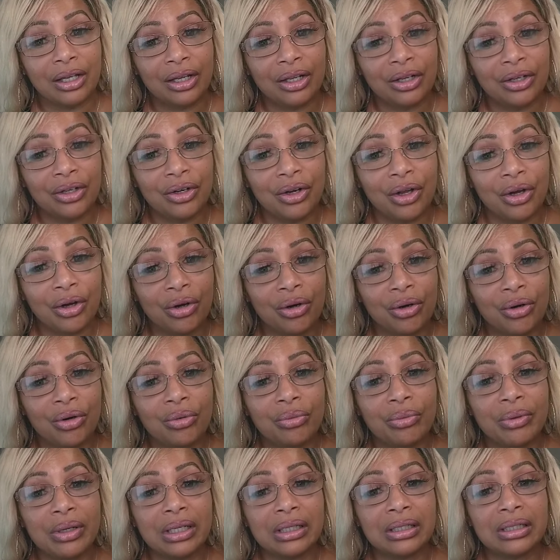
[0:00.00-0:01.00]
No,
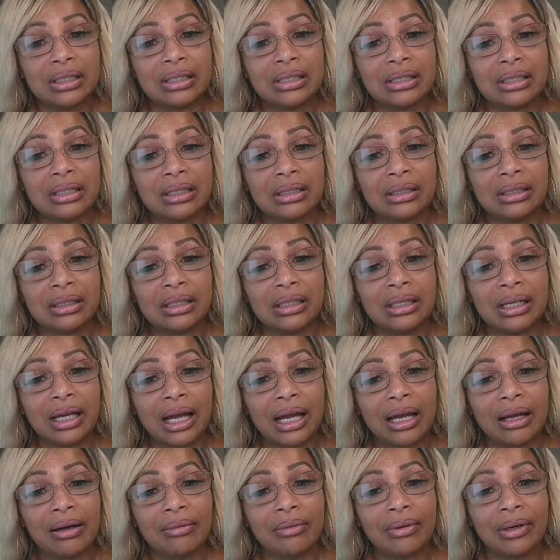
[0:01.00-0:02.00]
realistically,
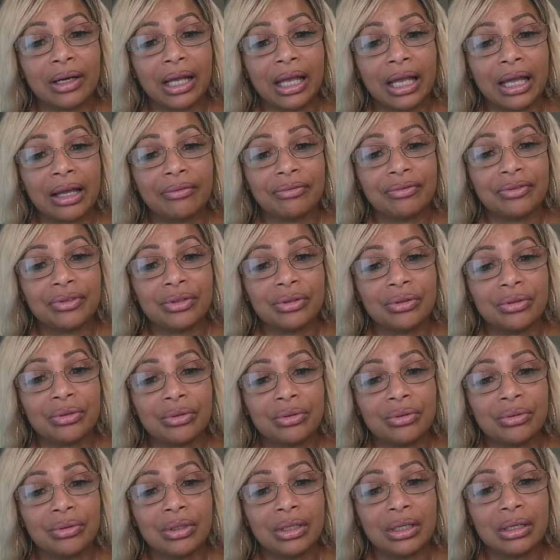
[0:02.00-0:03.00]
I will have
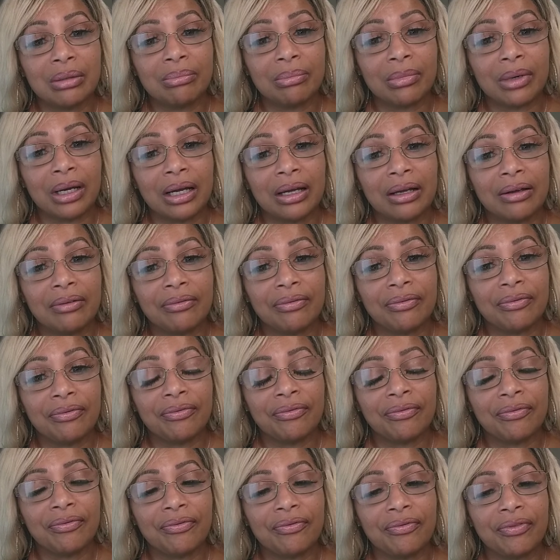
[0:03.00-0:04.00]
to get my
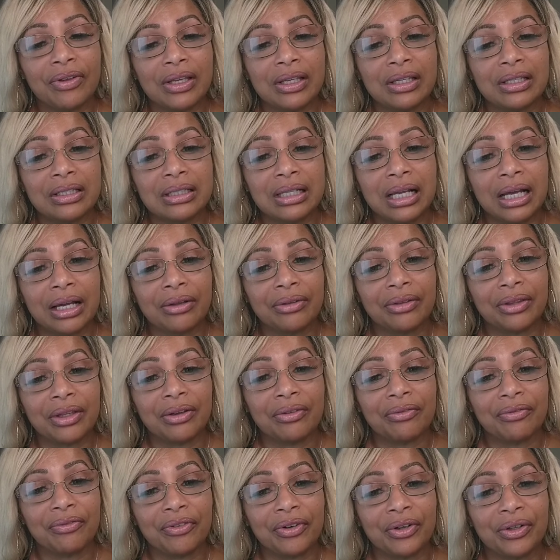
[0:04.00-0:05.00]
face out there
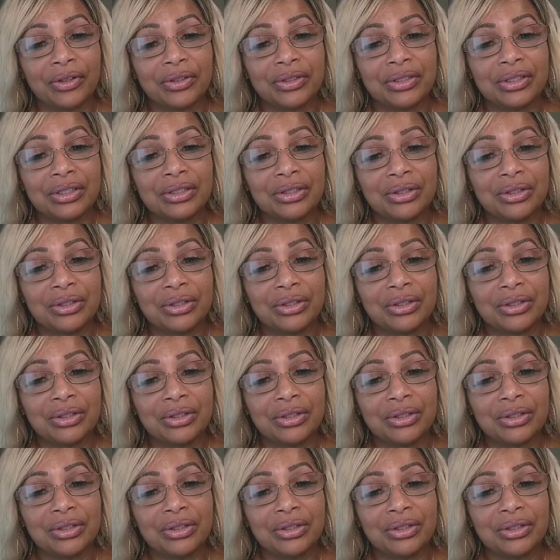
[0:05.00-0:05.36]
first.